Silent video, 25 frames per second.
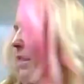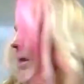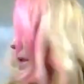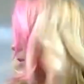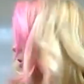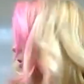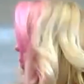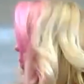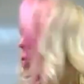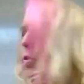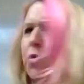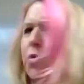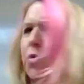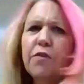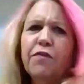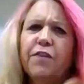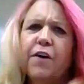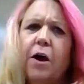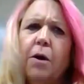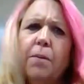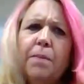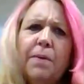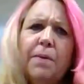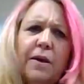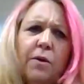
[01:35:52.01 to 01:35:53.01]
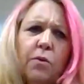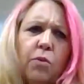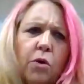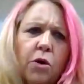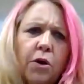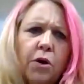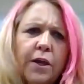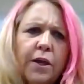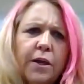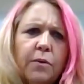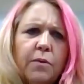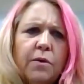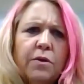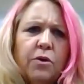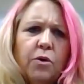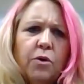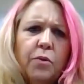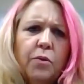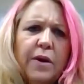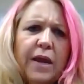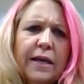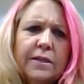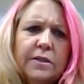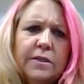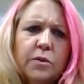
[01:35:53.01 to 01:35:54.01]
Don't know if I'll be working with you
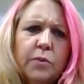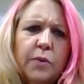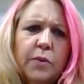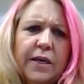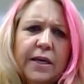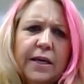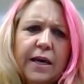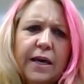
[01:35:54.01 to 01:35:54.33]
next week.